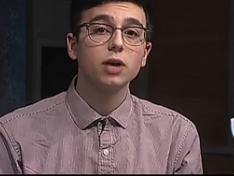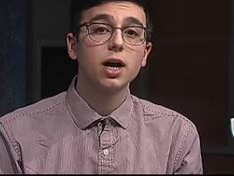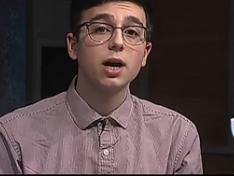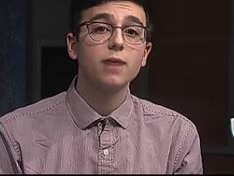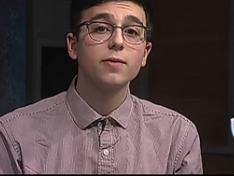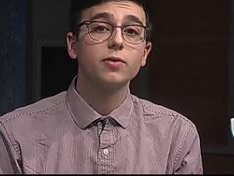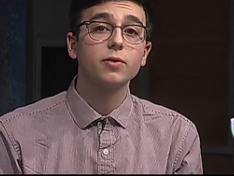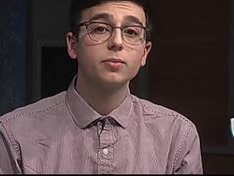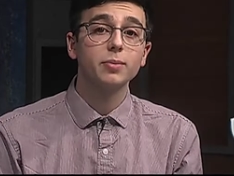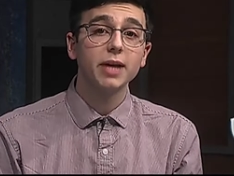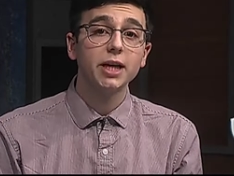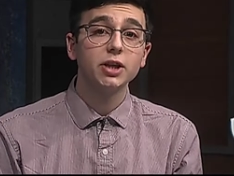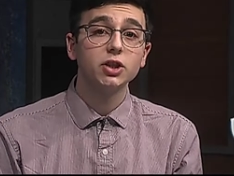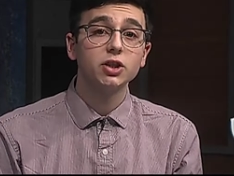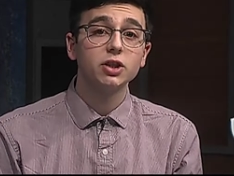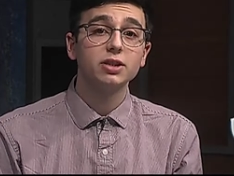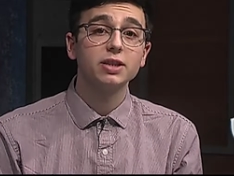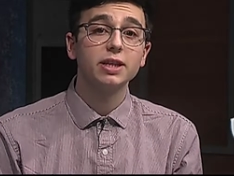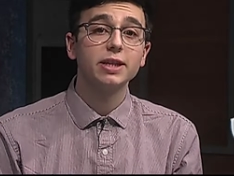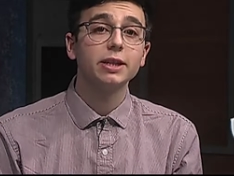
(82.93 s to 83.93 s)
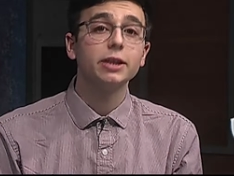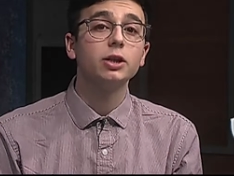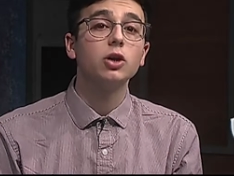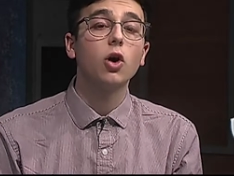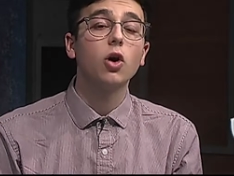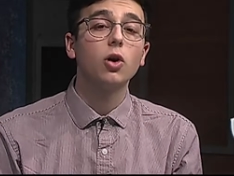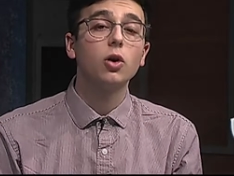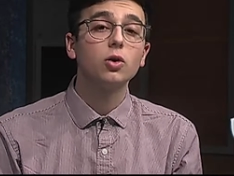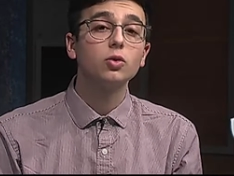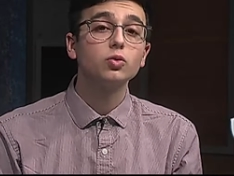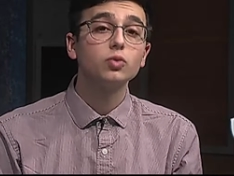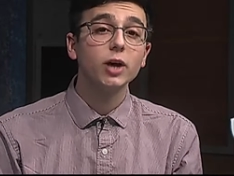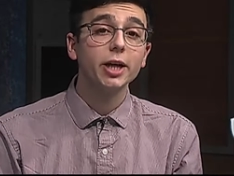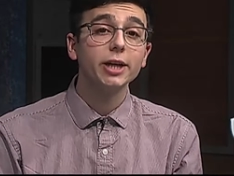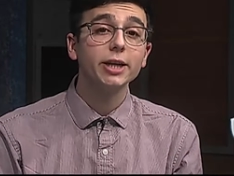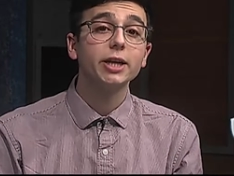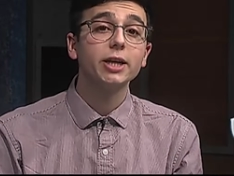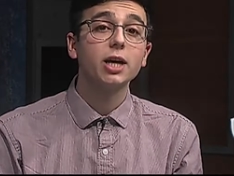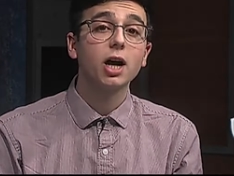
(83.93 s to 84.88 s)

confirmations in an already